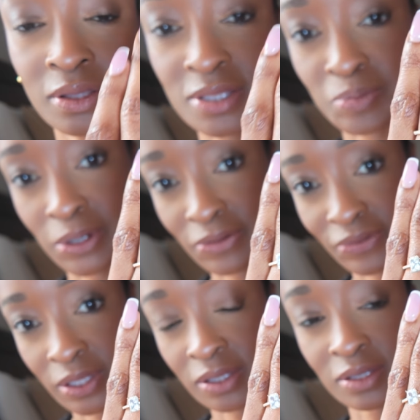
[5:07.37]
It's
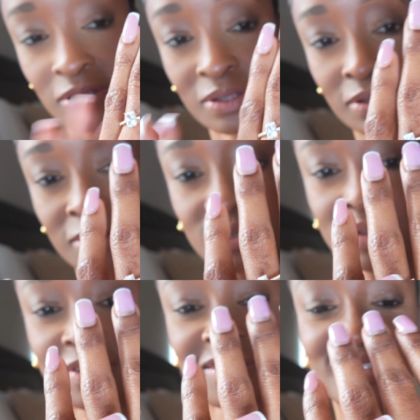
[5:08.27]
perfect.
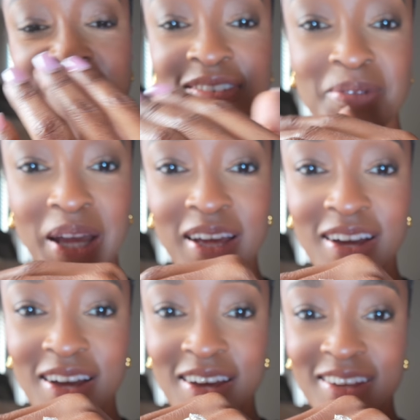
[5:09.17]
Oh my
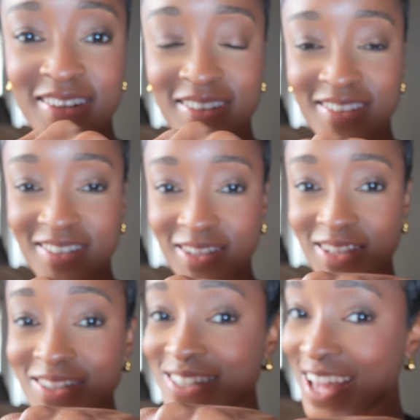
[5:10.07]
God.
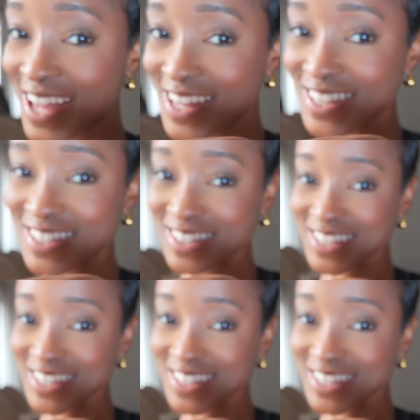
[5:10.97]
Yes,